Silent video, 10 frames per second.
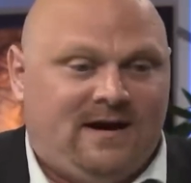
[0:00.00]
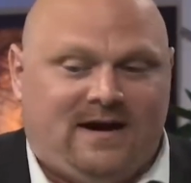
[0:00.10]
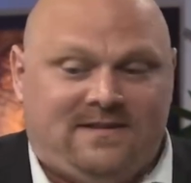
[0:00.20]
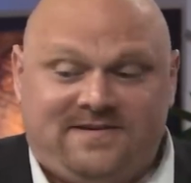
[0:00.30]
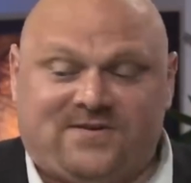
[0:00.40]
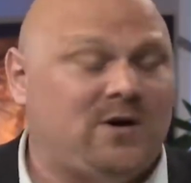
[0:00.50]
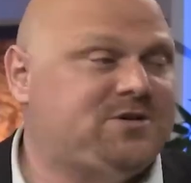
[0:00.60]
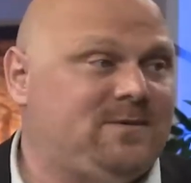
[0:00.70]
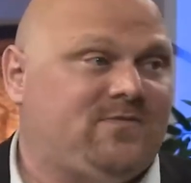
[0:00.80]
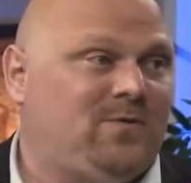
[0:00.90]
And this is
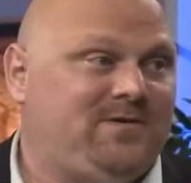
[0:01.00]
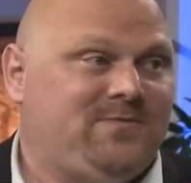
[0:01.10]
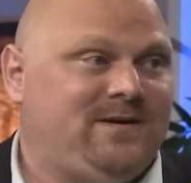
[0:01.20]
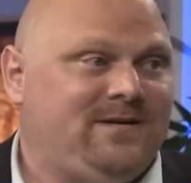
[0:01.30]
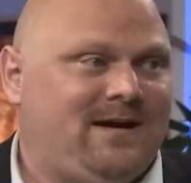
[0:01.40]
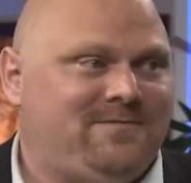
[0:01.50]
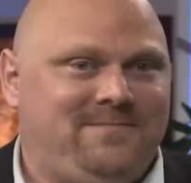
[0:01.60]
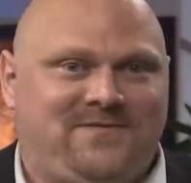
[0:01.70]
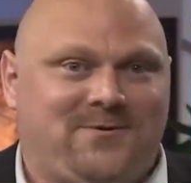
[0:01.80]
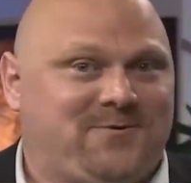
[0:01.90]
question number 43. I don't
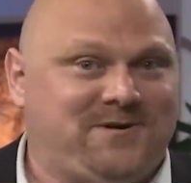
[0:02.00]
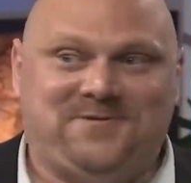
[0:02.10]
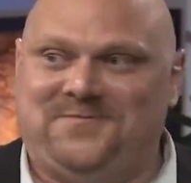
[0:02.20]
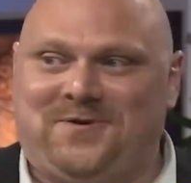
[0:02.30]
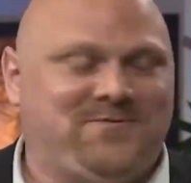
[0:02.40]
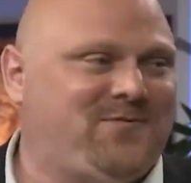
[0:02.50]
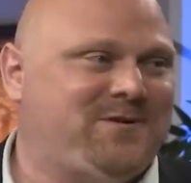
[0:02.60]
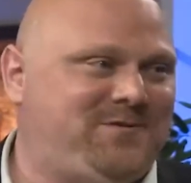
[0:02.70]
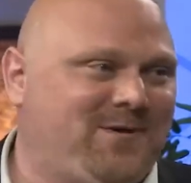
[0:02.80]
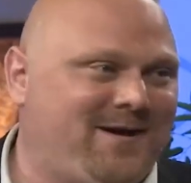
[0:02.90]
even know what question 1 through
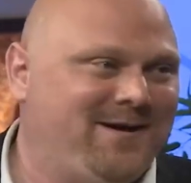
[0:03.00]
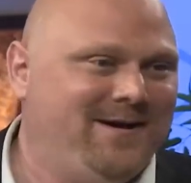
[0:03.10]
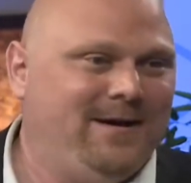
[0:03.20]
42 are,